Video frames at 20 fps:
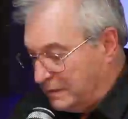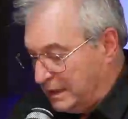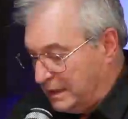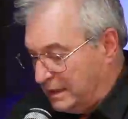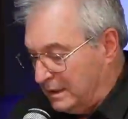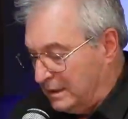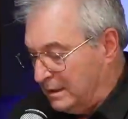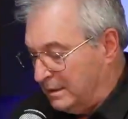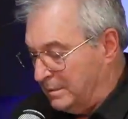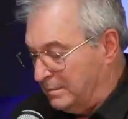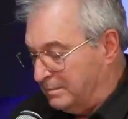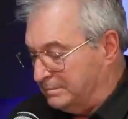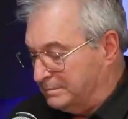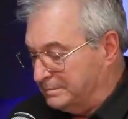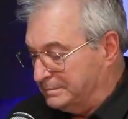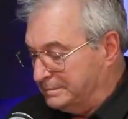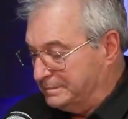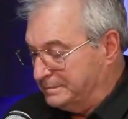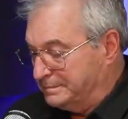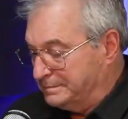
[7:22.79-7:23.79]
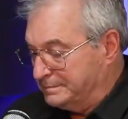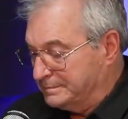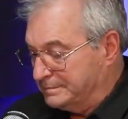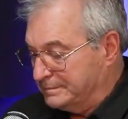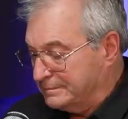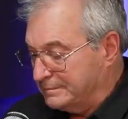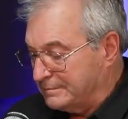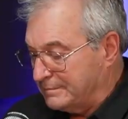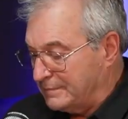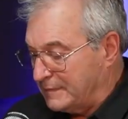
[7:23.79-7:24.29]

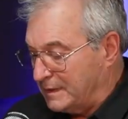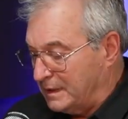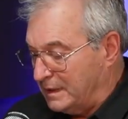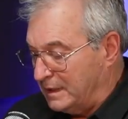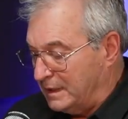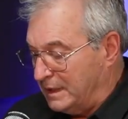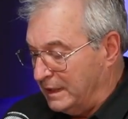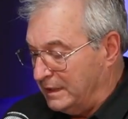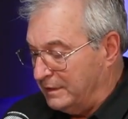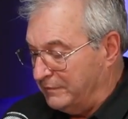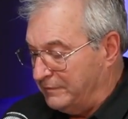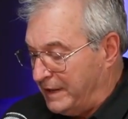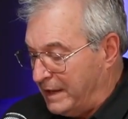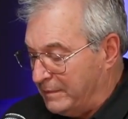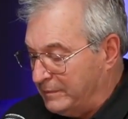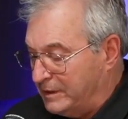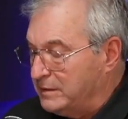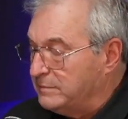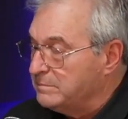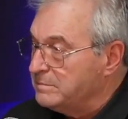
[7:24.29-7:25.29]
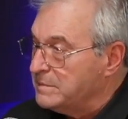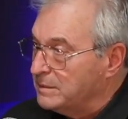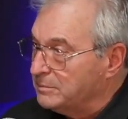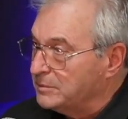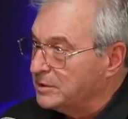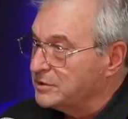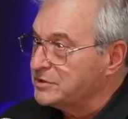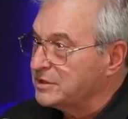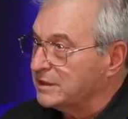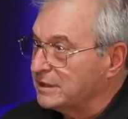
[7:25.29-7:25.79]
can the family
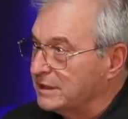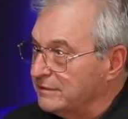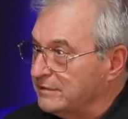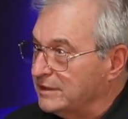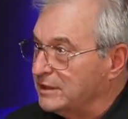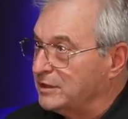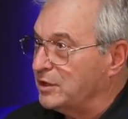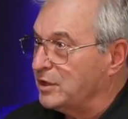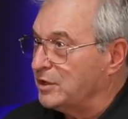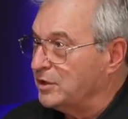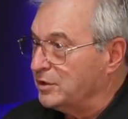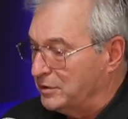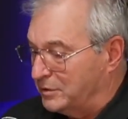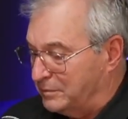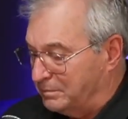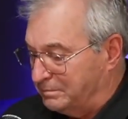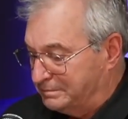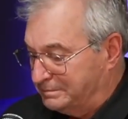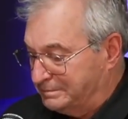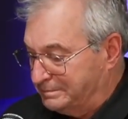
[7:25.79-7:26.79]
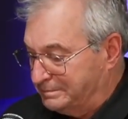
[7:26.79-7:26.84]
members live in the home?